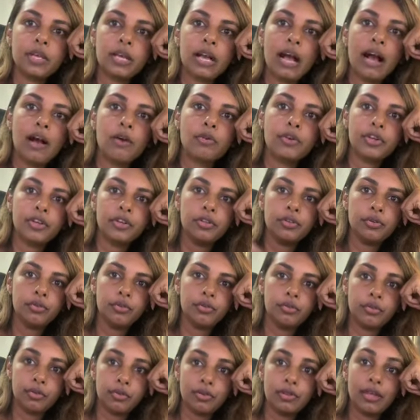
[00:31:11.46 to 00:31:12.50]
Like, how can
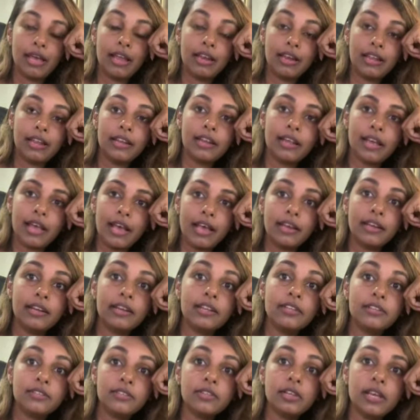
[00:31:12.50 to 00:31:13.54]
you? And
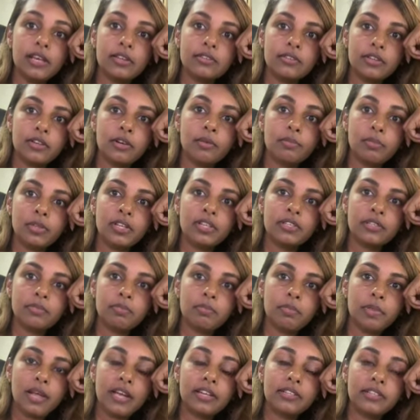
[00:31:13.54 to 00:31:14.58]
it is a
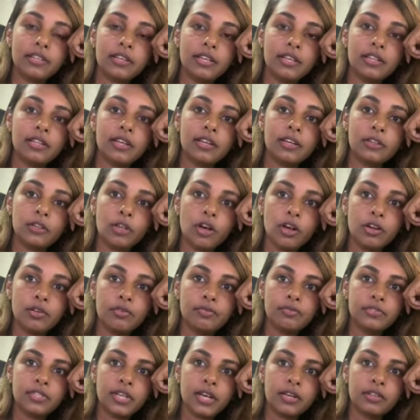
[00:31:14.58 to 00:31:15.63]
complexity that a lot
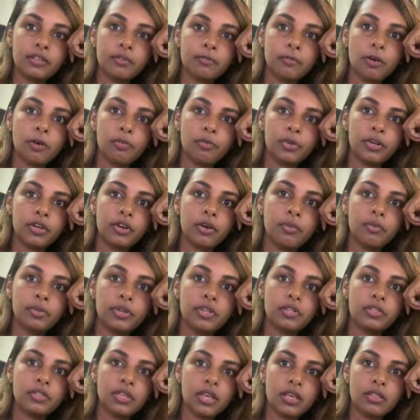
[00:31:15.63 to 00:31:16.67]
of tech development
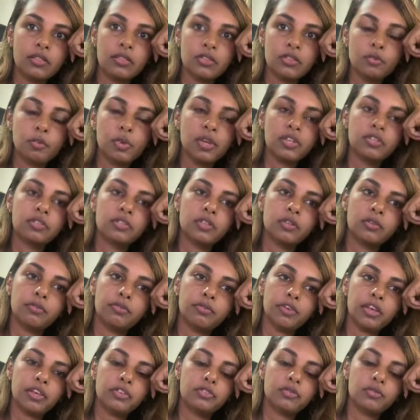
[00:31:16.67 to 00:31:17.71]
companies in the space
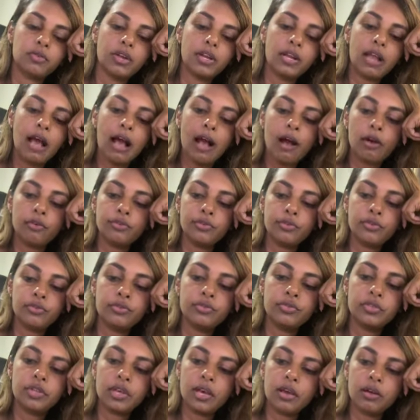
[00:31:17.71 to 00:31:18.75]
still face, right? How do
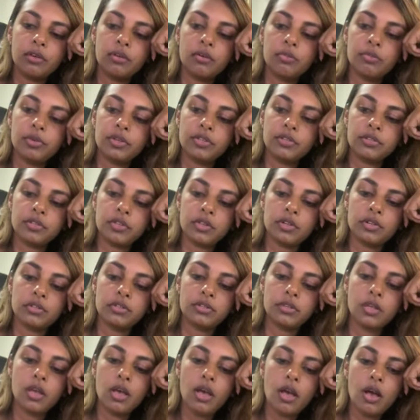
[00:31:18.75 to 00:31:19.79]
you scale a
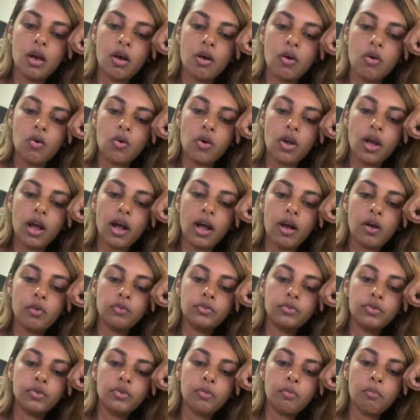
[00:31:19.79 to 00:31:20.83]
business, or
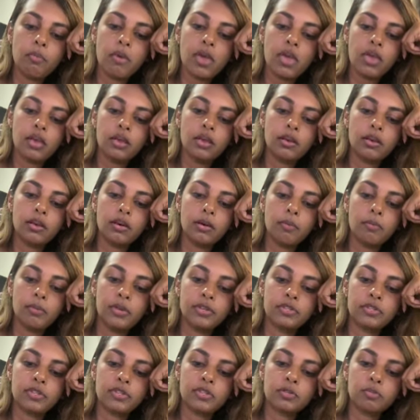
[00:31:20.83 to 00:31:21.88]
how do you make a
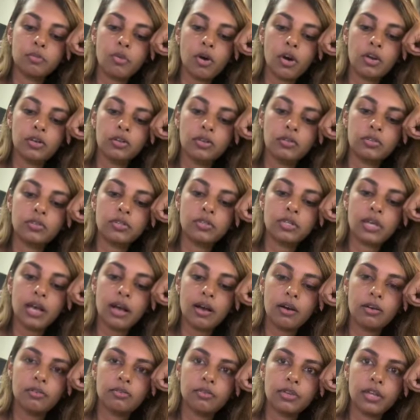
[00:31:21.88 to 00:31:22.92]
business model
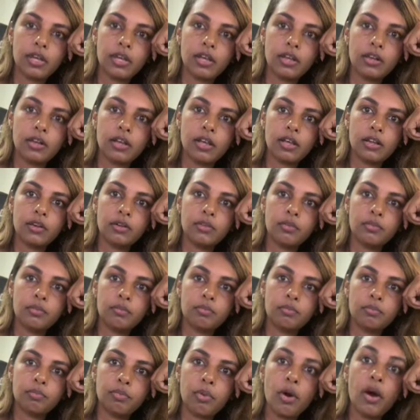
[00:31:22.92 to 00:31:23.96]
sound and
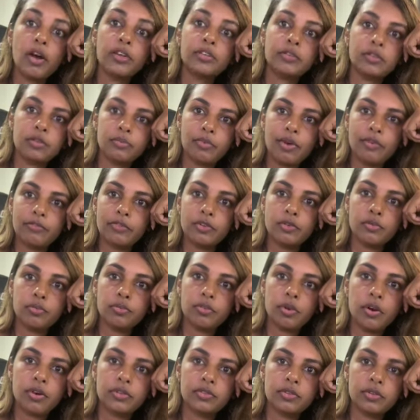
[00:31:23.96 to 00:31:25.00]

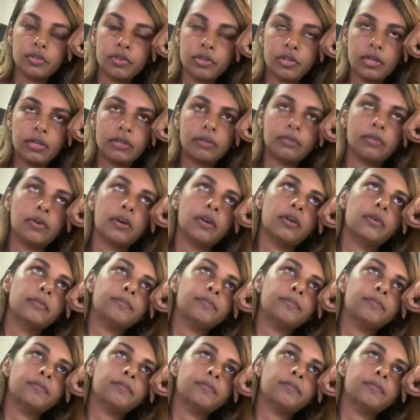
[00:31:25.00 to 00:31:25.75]
revenue or like